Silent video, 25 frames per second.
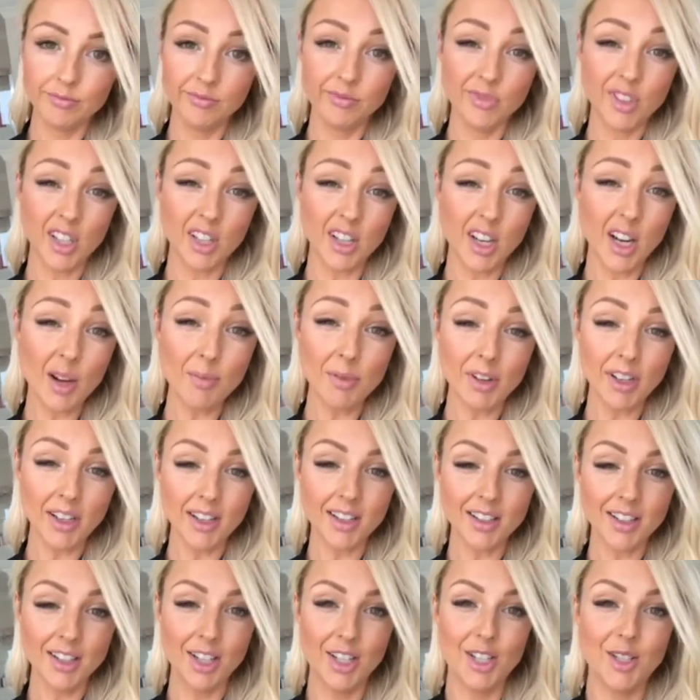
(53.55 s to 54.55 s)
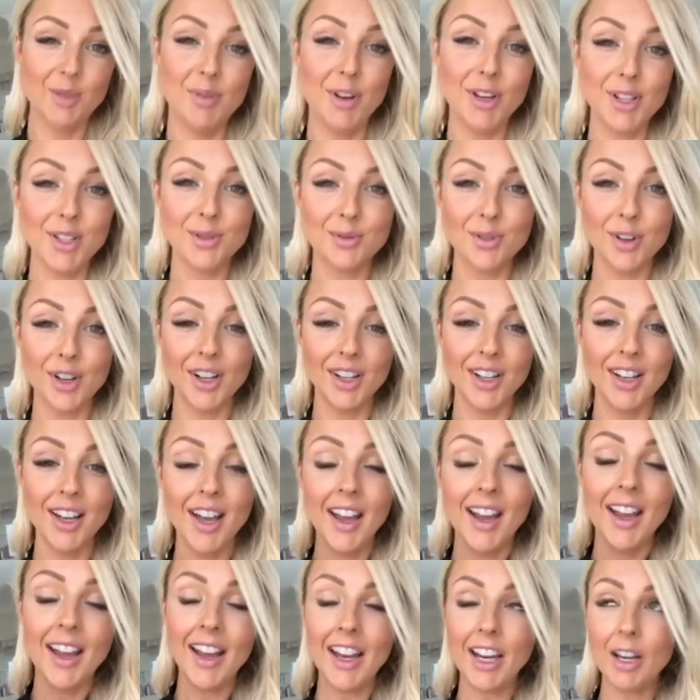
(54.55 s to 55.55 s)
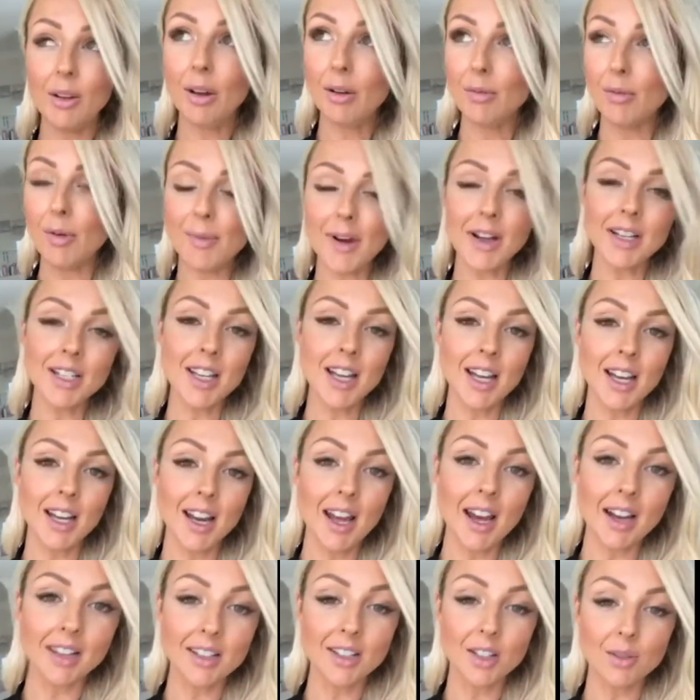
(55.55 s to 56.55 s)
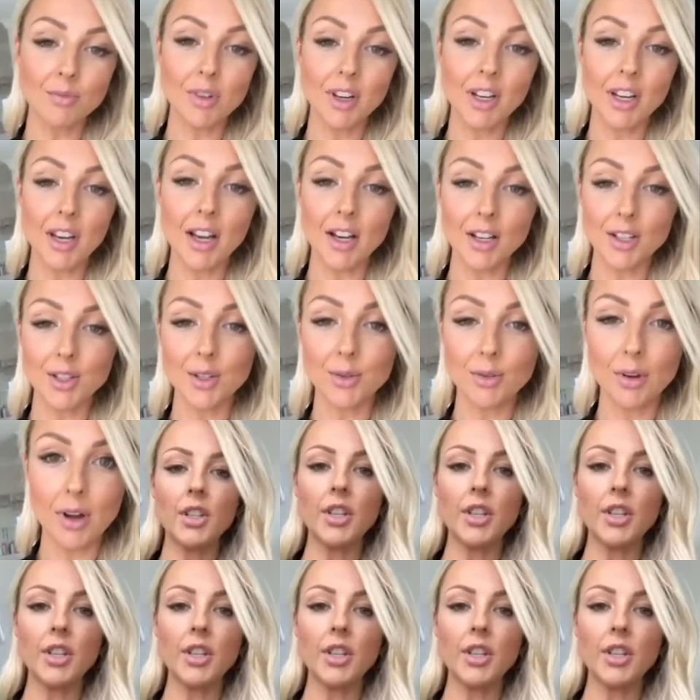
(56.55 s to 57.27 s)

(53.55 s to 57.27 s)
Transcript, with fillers: done up, I guess is the best word. Anyway, I'm about to head out somewhere now. So